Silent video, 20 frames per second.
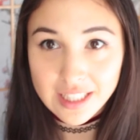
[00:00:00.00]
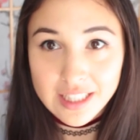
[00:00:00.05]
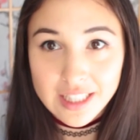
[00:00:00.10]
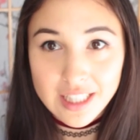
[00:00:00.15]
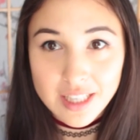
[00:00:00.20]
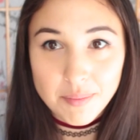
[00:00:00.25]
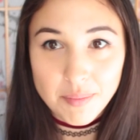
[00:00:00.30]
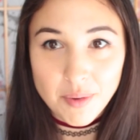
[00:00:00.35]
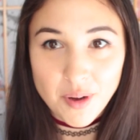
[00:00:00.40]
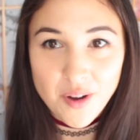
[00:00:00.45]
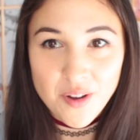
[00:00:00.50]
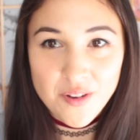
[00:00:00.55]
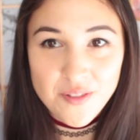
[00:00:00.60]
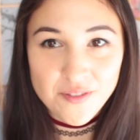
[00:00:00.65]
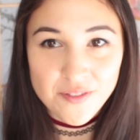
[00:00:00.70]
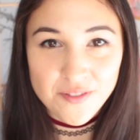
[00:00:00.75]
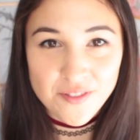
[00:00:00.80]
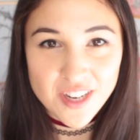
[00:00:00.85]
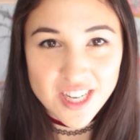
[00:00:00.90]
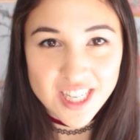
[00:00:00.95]

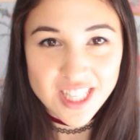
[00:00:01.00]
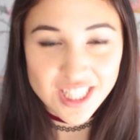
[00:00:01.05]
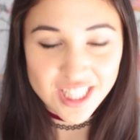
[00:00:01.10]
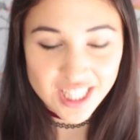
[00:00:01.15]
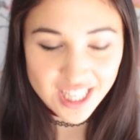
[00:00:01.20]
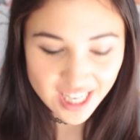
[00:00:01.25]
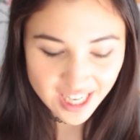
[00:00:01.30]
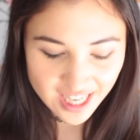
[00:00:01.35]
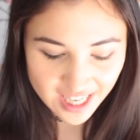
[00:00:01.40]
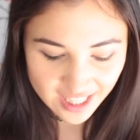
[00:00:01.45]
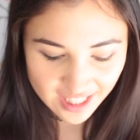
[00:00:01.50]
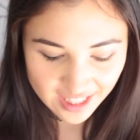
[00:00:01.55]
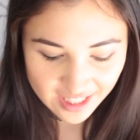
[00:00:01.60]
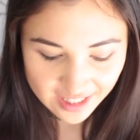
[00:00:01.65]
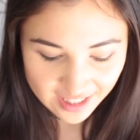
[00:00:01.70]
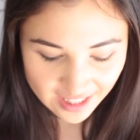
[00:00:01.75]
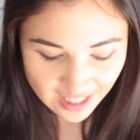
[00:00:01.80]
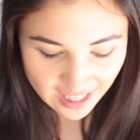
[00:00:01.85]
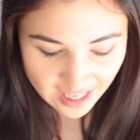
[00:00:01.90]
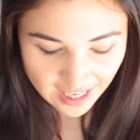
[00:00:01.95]
clip-on
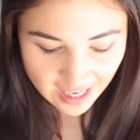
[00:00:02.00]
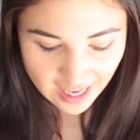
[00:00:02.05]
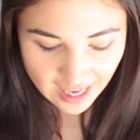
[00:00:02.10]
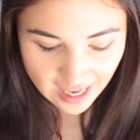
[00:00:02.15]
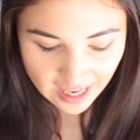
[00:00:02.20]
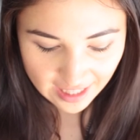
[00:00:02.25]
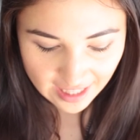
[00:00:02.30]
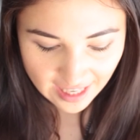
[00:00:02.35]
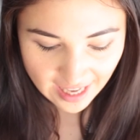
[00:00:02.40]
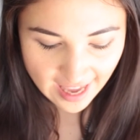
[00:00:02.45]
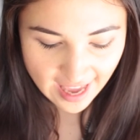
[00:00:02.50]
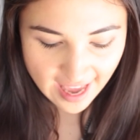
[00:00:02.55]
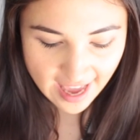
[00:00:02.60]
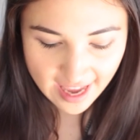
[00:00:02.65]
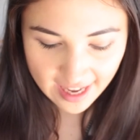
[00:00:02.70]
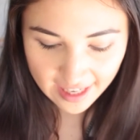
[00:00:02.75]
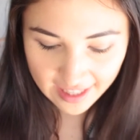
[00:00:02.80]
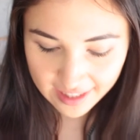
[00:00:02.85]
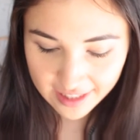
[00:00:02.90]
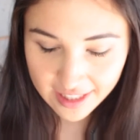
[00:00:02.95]
fringes,
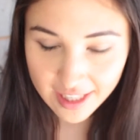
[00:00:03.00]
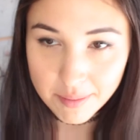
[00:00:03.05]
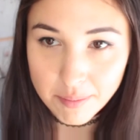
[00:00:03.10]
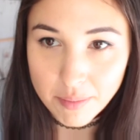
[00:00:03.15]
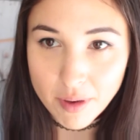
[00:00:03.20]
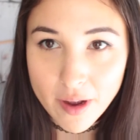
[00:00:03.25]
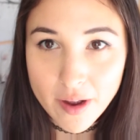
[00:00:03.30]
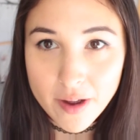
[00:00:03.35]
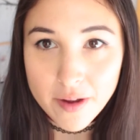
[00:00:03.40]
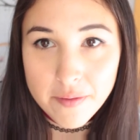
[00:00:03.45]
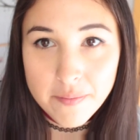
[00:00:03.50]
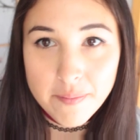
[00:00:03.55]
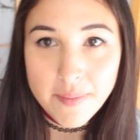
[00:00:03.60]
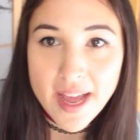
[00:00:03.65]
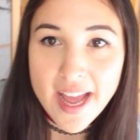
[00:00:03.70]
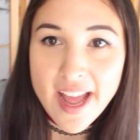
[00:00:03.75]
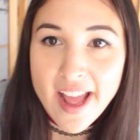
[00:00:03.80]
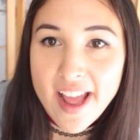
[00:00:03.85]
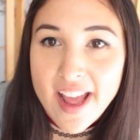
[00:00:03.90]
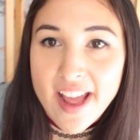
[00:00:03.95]
aka clip-on
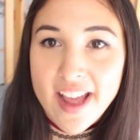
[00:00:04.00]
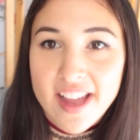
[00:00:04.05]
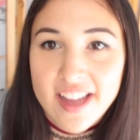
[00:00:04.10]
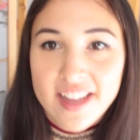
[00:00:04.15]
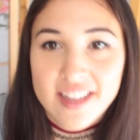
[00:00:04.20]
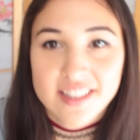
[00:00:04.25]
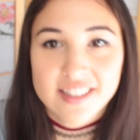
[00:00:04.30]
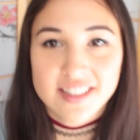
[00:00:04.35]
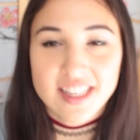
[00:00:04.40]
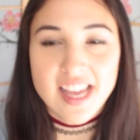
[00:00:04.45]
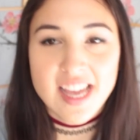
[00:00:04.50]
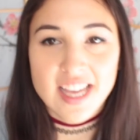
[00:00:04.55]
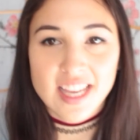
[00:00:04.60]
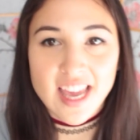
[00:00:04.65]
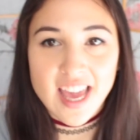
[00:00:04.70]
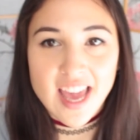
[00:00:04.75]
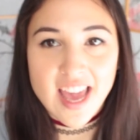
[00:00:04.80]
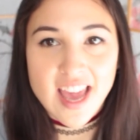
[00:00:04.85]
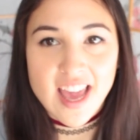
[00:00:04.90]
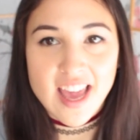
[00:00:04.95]
bangs,
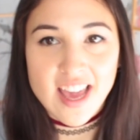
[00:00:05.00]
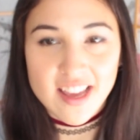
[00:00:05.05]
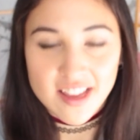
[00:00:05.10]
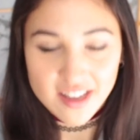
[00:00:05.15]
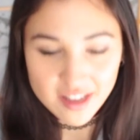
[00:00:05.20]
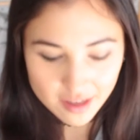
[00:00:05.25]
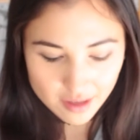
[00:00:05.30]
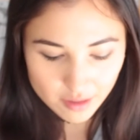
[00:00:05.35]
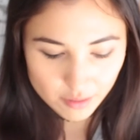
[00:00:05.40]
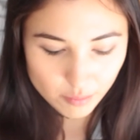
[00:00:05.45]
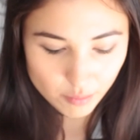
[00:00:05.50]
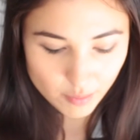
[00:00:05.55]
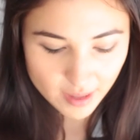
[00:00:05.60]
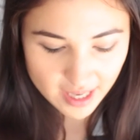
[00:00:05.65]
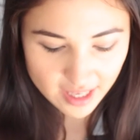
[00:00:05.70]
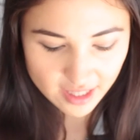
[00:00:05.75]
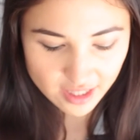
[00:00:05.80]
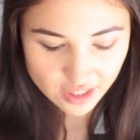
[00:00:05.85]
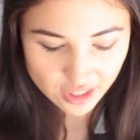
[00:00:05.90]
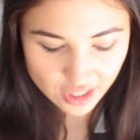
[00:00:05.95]
aka
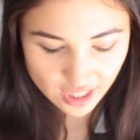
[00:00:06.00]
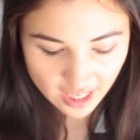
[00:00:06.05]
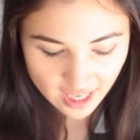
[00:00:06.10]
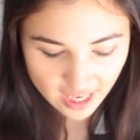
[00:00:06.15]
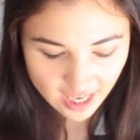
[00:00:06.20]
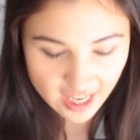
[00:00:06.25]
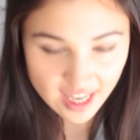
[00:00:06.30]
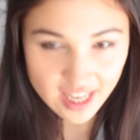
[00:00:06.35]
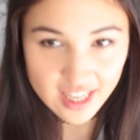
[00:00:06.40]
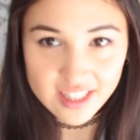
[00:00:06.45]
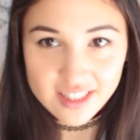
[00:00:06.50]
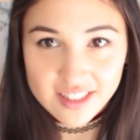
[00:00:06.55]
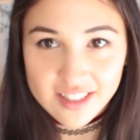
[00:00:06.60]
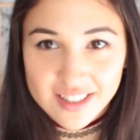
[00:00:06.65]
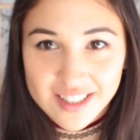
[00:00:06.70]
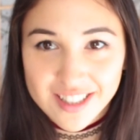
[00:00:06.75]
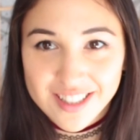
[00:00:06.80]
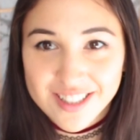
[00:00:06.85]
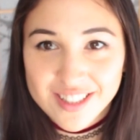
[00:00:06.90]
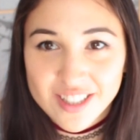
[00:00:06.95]

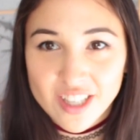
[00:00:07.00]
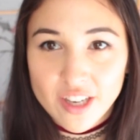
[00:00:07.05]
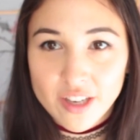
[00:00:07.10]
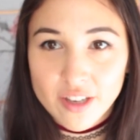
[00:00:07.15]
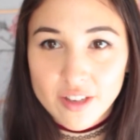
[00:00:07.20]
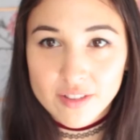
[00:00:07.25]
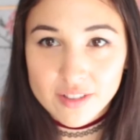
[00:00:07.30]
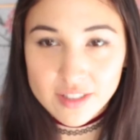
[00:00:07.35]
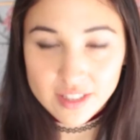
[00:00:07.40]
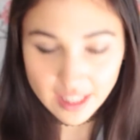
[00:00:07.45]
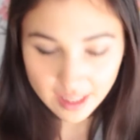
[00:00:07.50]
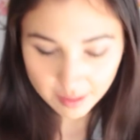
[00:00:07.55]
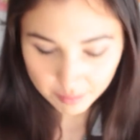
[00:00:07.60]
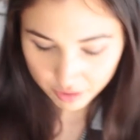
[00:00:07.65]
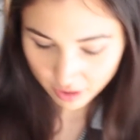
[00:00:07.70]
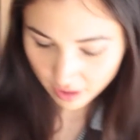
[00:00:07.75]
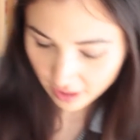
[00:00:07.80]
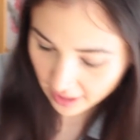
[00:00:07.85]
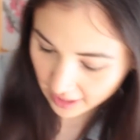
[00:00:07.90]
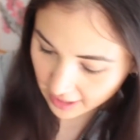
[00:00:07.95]
winges. So today I'm
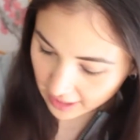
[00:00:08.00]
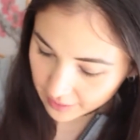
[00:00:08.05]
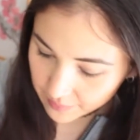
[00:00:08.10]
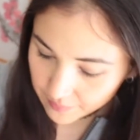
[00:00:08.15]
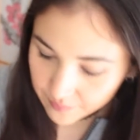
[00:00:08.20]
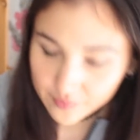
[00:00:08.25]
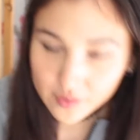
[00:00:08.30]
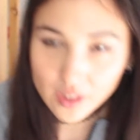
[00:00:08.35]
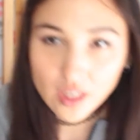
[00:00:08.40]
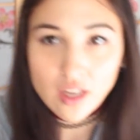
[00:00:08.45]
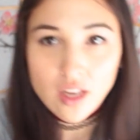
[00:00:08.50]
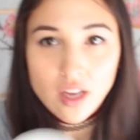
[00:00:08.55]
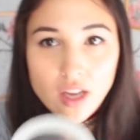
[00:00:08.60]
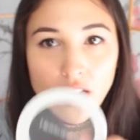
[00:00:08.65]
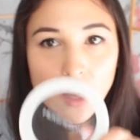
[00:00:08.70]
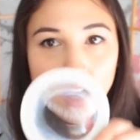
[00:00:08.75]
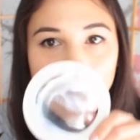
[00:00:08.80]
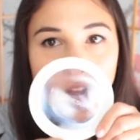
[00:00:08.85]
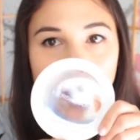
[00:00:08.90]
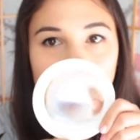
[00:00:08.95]
trying
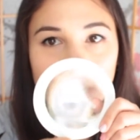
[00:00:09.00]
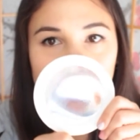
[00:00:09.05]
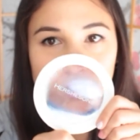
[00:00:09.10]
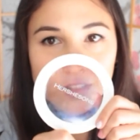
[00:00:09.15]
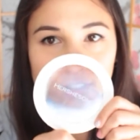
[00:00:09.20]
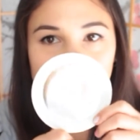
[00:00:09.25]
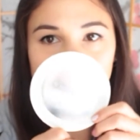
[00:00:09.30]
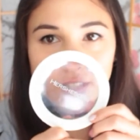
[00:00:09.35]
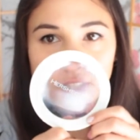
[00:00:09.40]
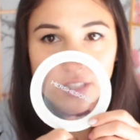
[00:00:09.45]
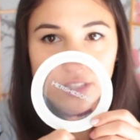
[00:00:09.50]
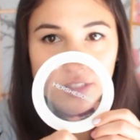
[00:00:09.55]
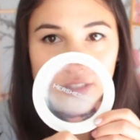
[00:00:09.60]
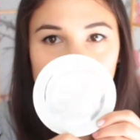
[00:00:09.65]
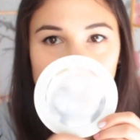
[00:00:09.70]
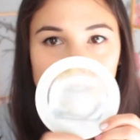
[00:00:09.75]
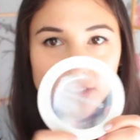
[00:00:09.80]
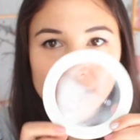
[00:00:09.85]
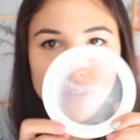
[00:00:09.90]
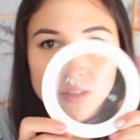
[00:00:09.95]

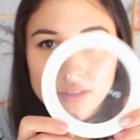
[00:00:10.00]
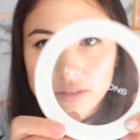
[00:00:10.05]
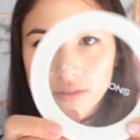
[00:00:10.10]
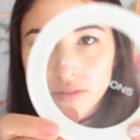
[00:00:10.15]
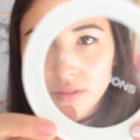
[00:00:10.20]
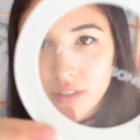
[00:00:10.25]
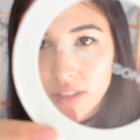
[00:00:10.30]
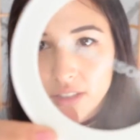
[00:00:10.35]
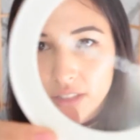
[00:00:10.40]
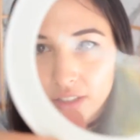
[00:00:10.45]
Hairstyles. I